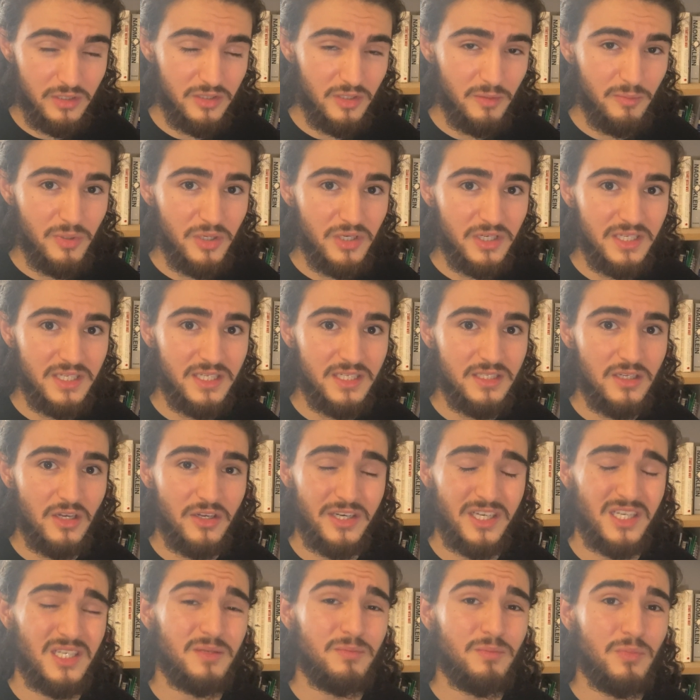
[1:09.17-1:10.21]
The book is on
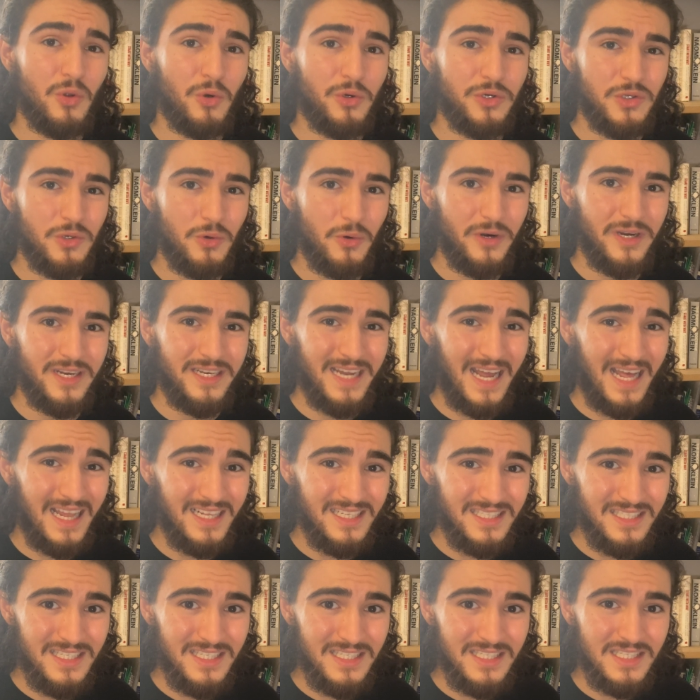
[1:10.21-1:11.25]
exploratory
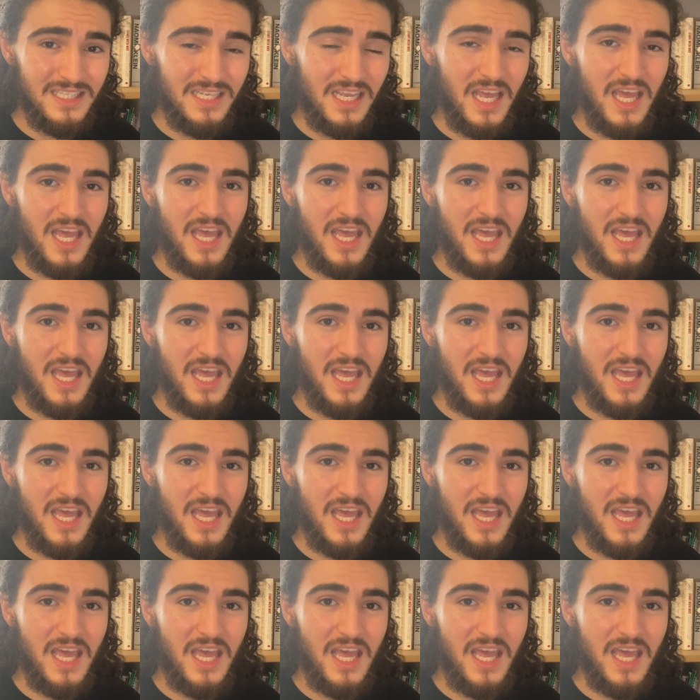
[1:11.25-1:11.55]
analysis,